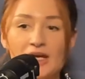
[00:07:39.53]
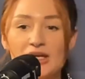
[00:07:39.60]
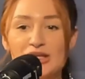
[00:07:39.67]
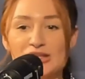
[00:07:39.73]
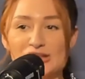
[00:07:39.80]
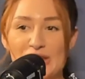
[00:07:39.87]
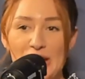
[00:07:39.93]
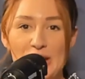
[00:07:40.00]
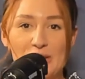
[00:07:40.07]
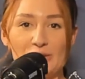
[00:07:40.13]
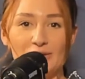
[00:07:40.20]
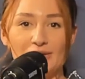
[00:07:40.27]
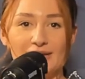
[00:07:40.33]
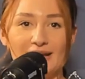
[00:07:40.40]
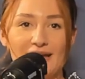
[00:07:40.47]

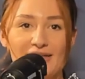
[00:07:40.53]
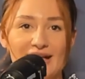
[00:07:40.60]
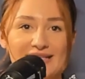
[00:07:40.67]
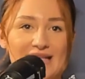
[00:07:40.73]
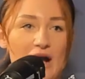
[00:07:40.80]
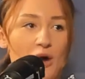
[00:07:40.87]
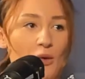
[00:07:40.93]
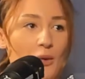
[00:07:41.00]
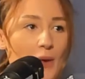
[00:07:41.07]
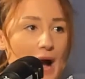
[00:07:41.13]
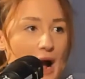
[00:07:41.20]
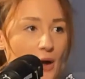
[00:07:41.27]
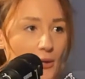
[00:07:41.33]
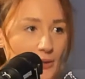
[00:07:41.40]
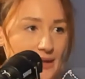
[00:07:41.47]
So yeah, that's how
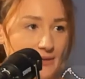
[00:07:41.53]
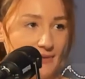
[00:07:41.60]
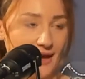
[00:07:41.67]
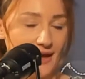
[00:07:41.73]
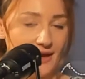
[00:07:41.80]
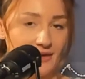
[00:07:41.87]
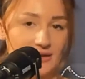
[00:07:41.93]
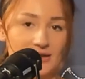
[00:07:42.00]
we met.